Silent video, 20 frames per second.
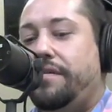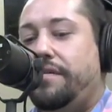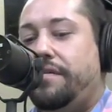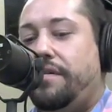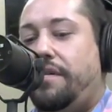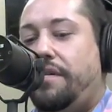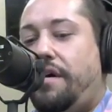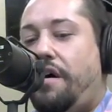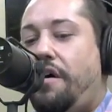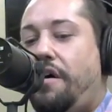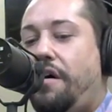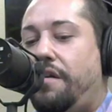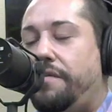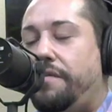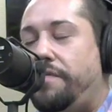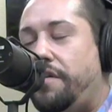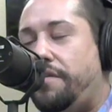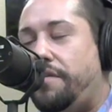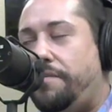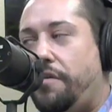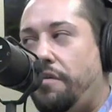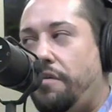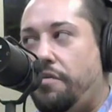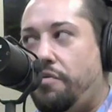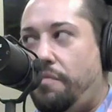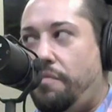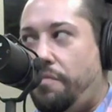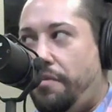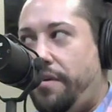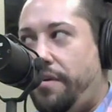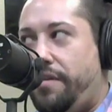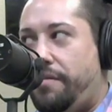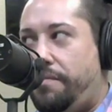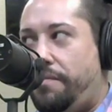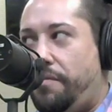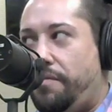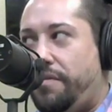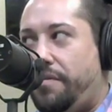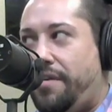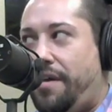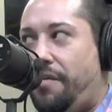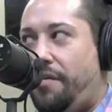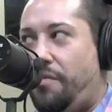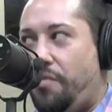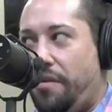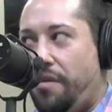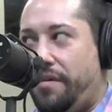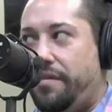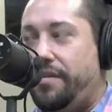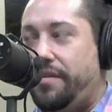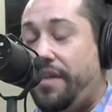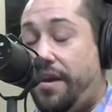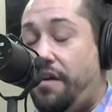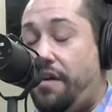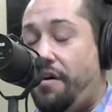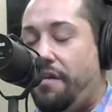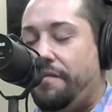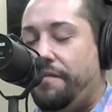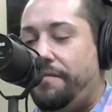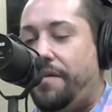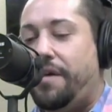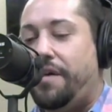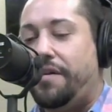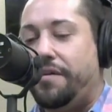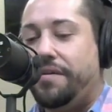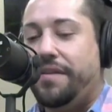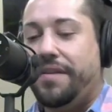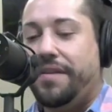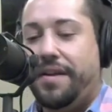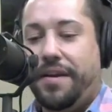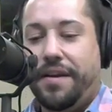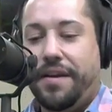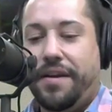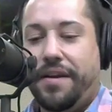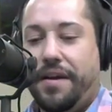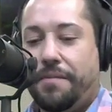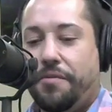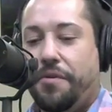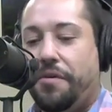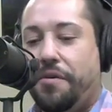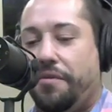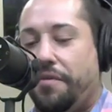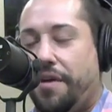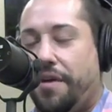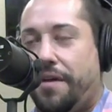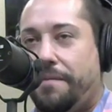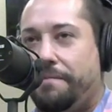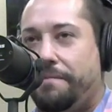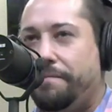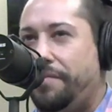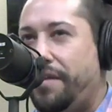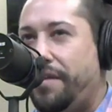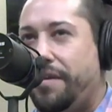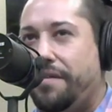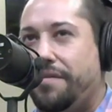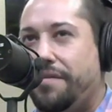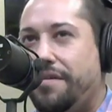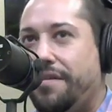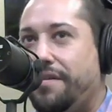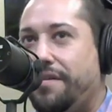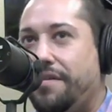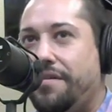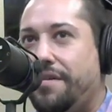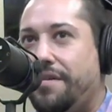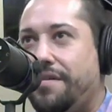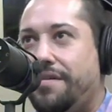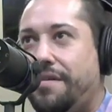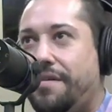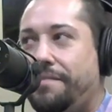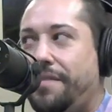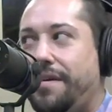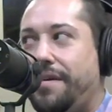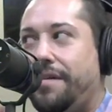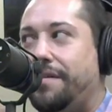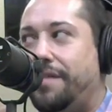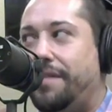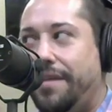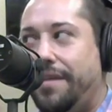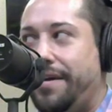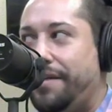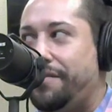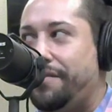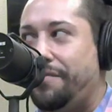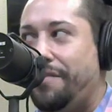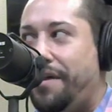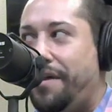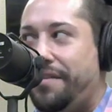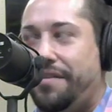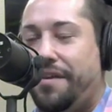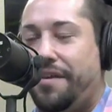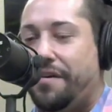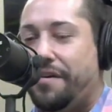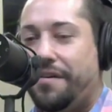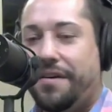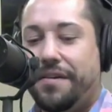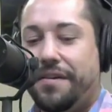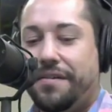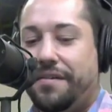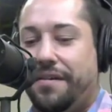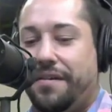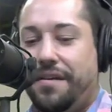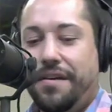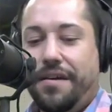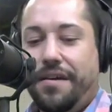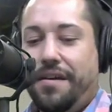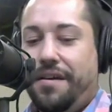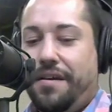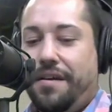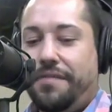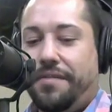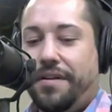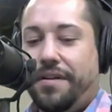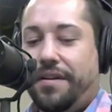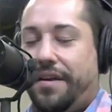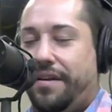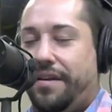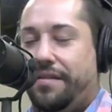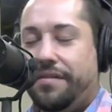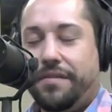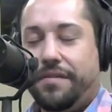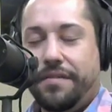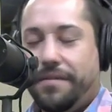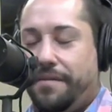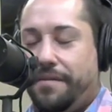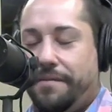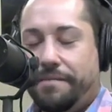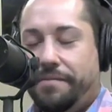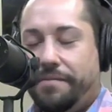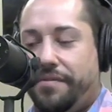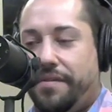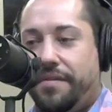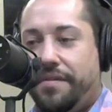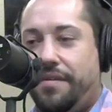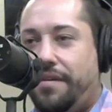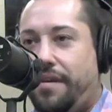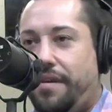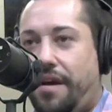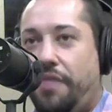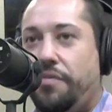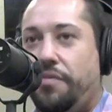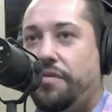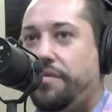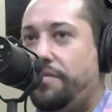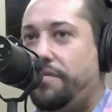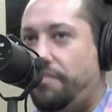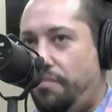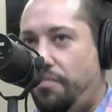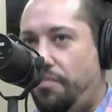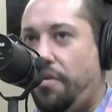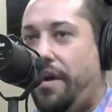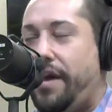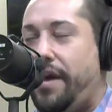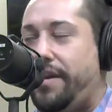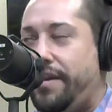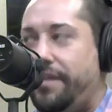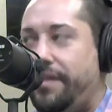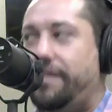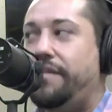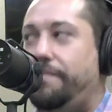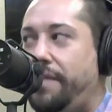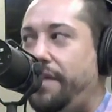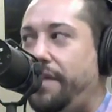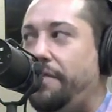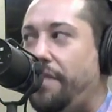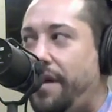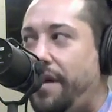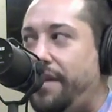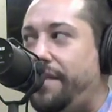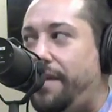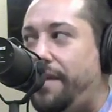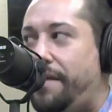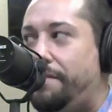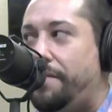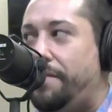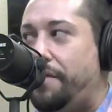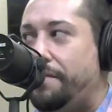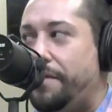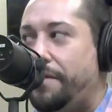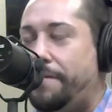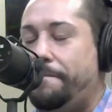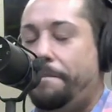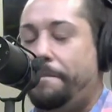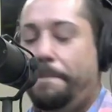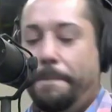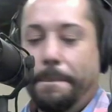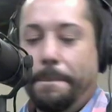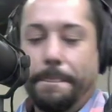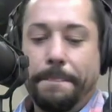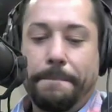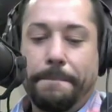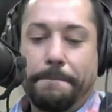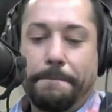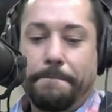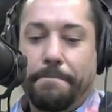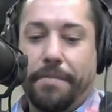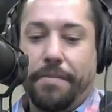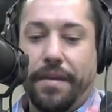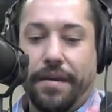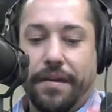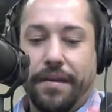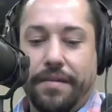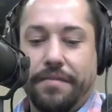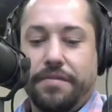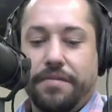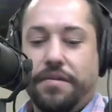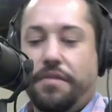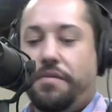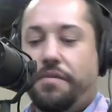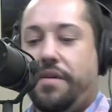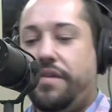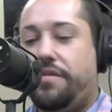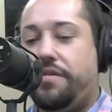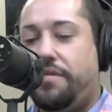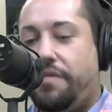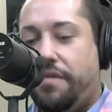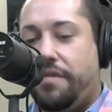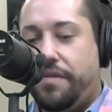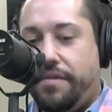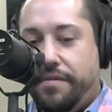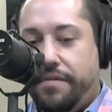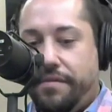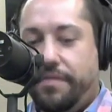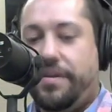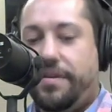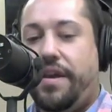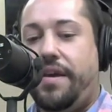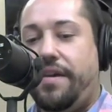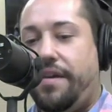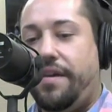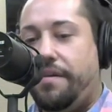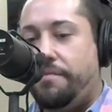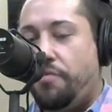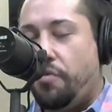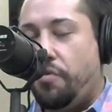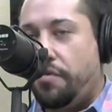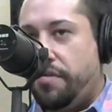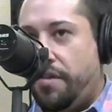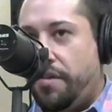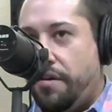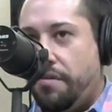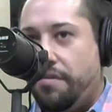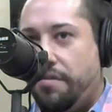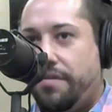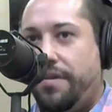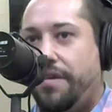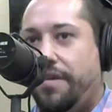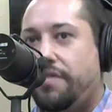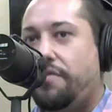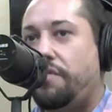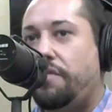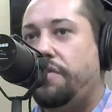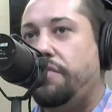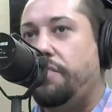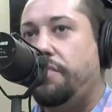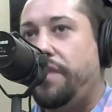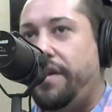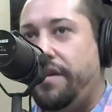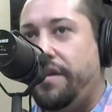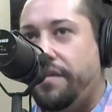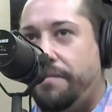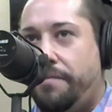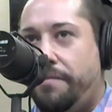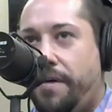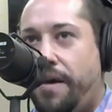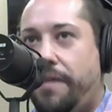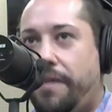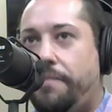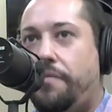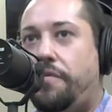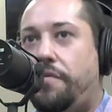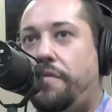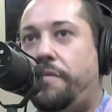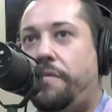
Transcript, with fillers: all of the spiritual principles that are followed in the NA program. And I was just something clicked right there, and felt like I was where I needed to be right at that moment. And so I started taking it more seriously. I started reading the Bible.